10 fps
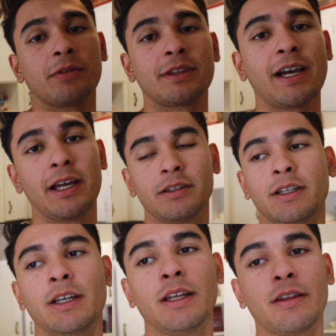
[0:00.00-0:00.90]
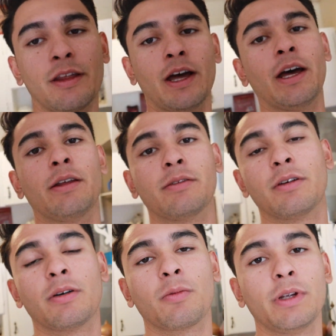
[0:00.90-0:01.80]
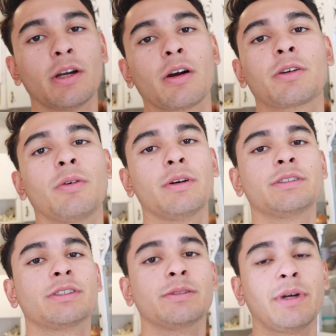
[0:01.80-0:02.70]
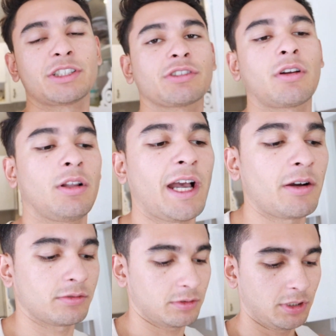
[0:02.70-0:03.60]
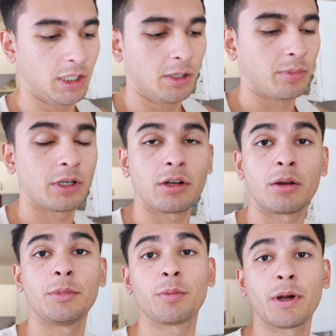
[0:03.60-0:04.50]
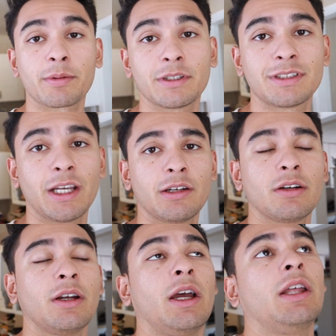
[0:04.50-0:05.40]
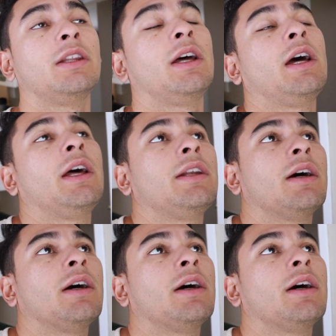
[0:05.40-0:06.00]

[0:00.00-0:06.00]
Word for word: with that, then we are going to measure it all out put it in our meal prep container, and then